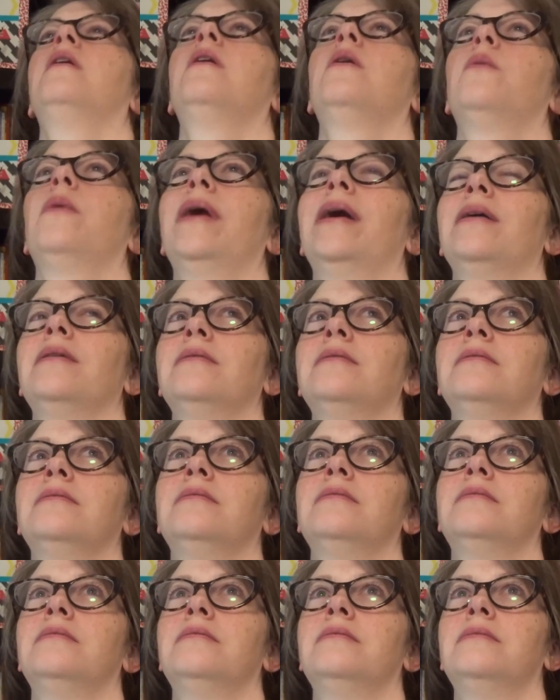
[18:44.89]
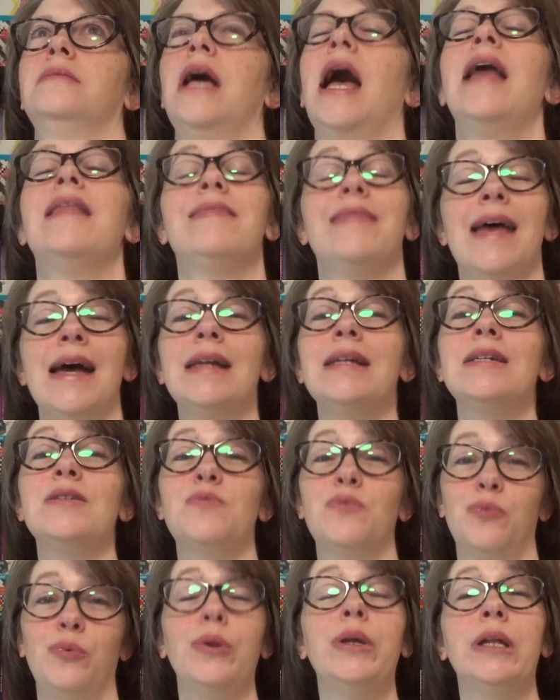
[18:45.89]
Well, that is
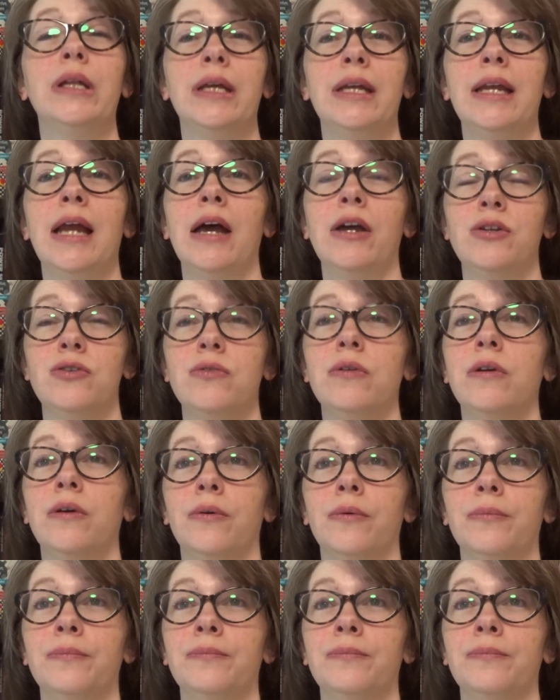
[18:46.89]
really not true.